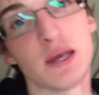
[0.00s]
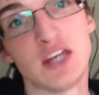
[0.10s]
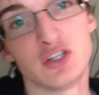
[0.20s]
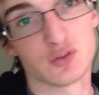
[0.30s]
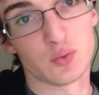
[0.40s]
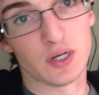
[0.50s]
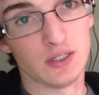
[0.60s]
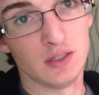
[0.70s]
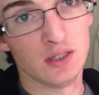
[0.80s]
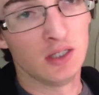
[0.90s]
pages
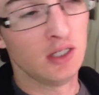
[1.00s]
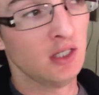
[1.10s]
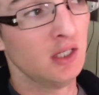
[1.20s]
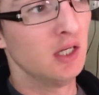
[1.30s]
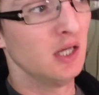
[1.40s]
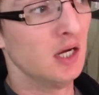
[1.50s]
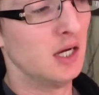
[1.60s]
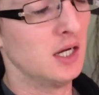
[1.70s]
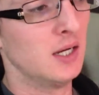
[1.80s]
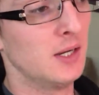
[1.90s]
written.
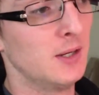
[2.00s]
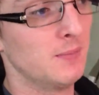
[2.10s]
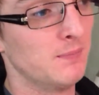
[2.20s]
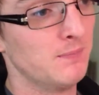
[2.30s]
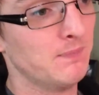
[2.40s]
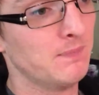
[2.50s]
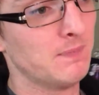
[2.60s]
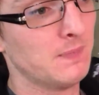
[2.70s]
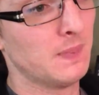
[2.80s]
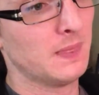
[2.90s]
I'm
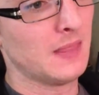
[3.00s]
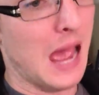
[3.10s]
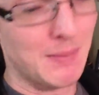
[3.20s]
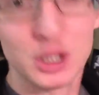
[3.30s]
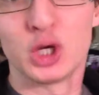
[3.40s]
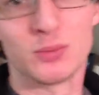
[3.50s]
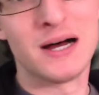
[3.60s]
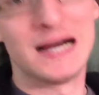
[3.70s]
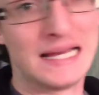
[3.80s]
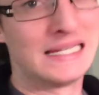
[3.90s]
a little
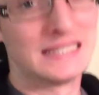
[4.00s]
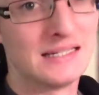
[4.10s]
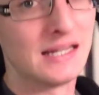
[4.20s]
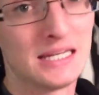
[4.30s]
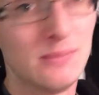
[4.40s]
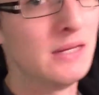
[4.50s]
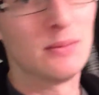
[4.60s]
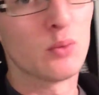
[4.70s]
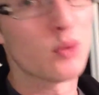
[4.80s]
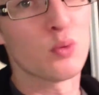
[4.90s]
behind. I keep
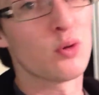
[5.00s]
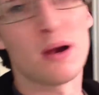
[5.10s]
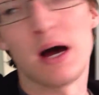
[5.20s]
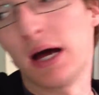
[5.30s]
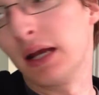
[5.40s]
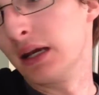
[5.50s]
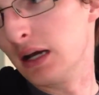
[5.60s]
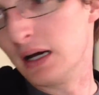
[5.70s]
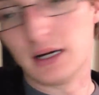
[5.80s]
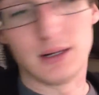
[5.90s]
getting more and more behind.
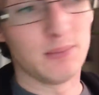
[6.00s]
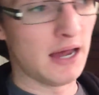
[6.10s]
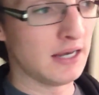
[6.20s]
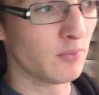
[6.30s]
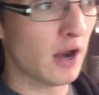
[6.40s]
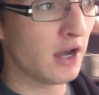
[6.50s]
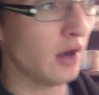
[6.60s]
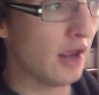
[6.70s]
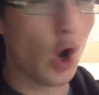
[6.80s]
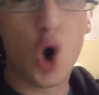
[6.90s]
I didn't write
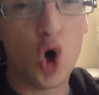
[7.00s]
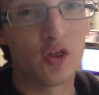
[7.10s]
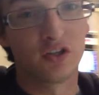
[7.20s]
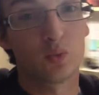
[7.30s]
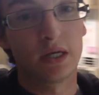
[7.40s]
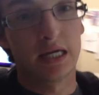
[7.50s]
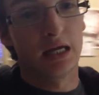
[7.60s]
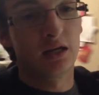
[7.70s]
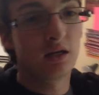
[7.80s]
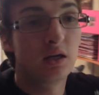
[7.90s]
at all this
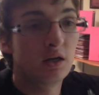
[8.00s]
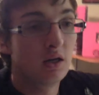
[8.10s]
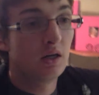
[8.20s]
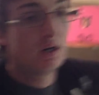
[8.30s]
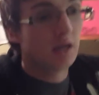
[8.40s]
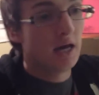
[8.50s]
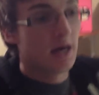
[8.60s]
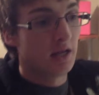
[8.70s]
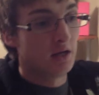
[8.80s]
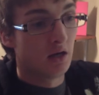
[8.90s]
weekend.
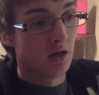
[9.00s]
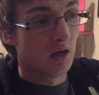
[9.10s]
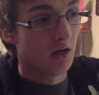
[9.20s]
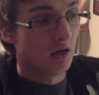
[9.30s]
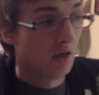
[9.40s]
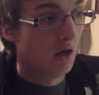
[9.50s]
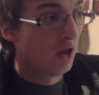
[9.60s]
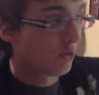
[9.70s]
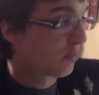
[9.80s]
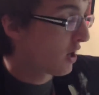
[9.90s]
Had
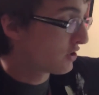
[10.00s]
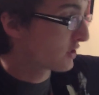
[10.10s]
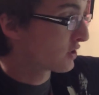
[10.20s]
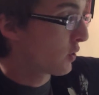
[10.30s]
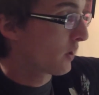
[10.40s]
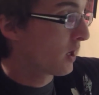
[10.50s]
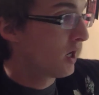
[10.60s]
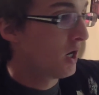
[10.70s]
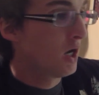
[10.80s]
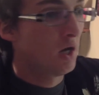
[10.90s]
other projects going
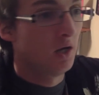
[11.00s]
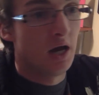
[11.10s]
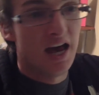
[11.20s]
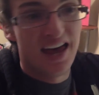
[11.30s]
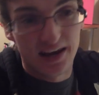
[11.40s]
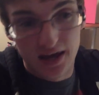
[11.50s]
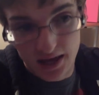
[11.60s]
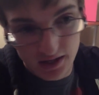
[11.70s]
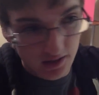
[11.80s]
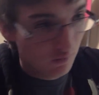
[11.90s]
on. I had to
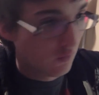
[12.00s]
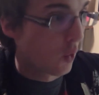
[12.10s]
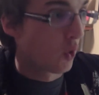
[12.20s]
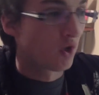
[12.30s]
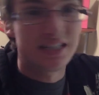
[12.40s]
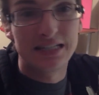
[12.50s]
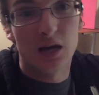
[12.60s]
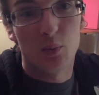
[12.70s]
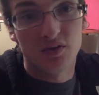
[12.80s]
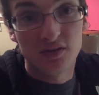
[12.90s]
edit for Tea
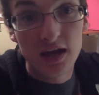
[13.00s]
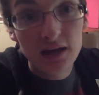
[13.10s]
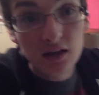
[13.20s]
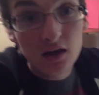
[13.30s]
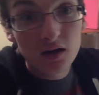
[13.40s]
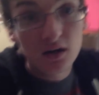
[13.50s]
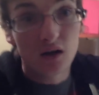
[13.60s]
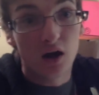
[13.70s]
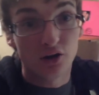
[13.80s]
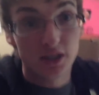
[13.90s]
Time with Tayla,
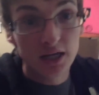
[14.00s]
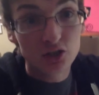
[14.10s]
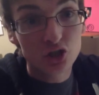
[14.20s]
our kids